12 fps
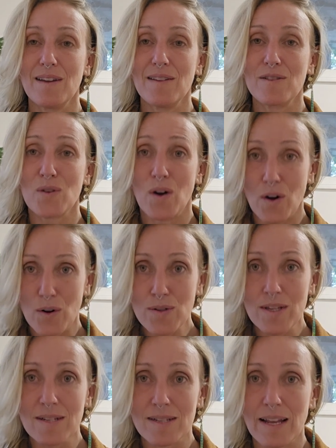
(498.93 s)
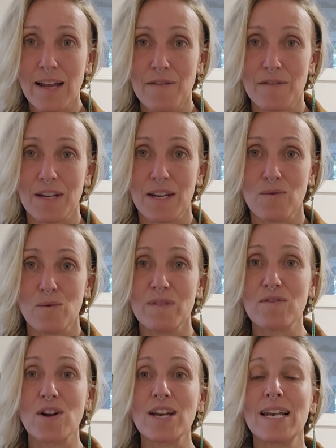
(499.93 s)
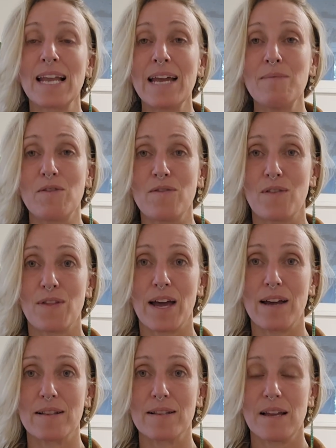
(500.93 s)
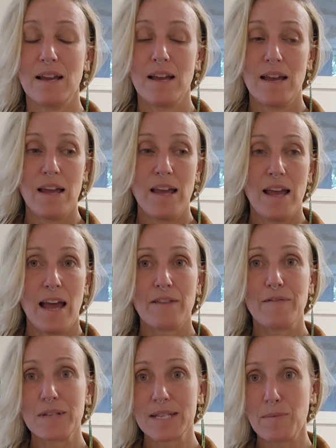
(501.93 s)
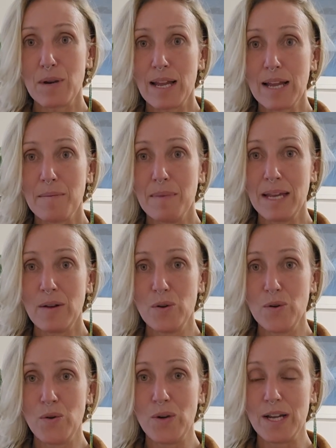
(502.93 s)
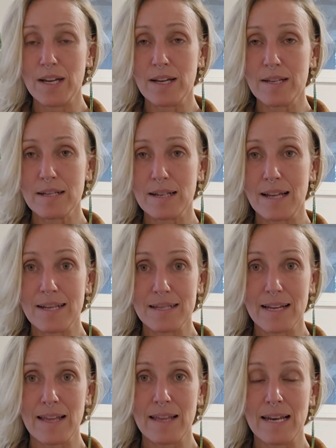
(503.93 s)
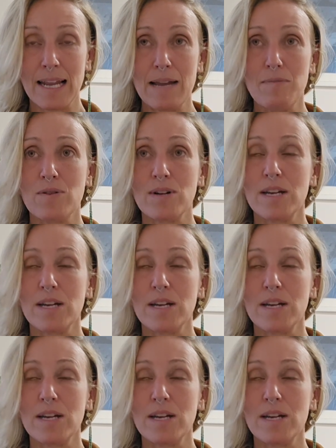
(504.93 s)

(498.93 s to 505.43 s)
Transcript: to hold the safety, we've got a label for that. And for someone like me who is, let's say the label